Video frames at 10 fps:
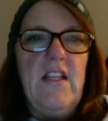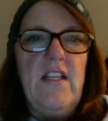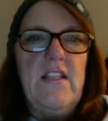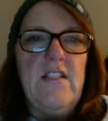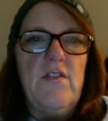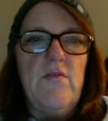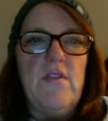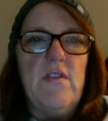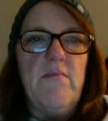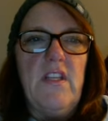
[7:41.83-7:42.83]
let's do
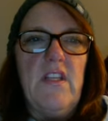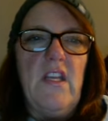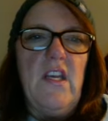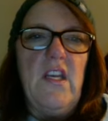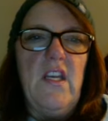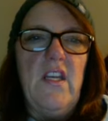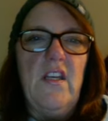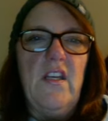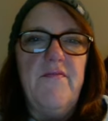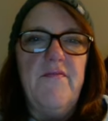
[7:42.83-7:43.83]
something like
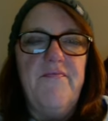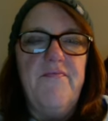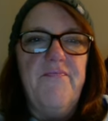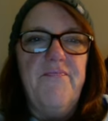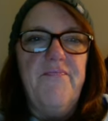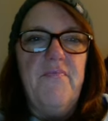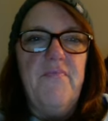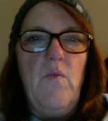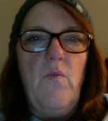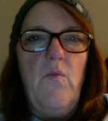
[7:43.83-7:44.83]

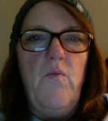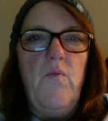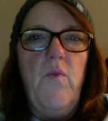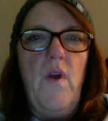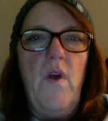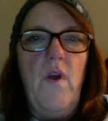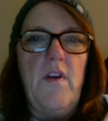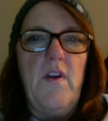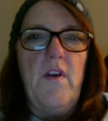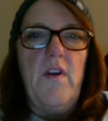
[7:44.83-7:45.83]
1,
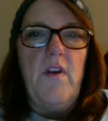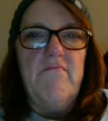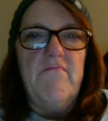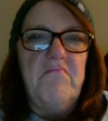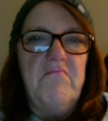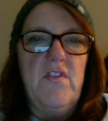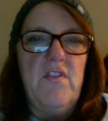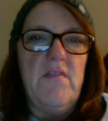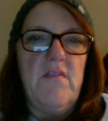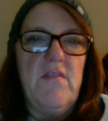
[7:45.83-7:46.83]
1. Just
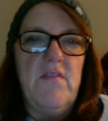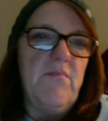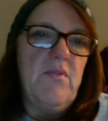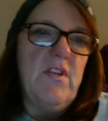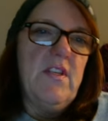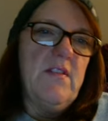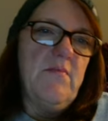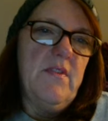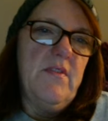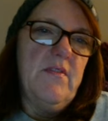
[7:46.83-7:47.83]
something pretty
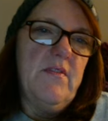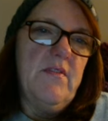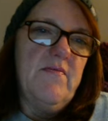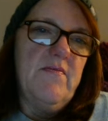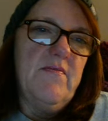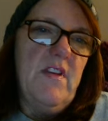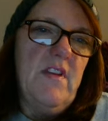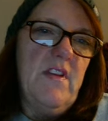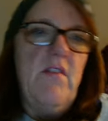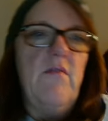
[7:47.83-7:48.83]
simple
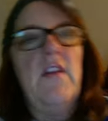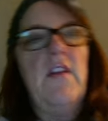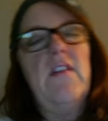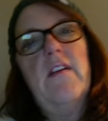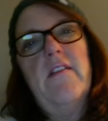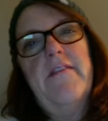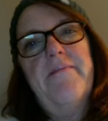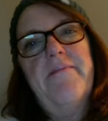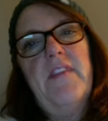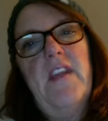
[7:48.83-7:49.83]
right there.
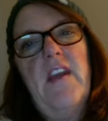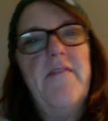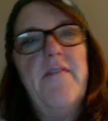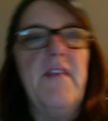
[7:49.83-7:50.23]
Okay?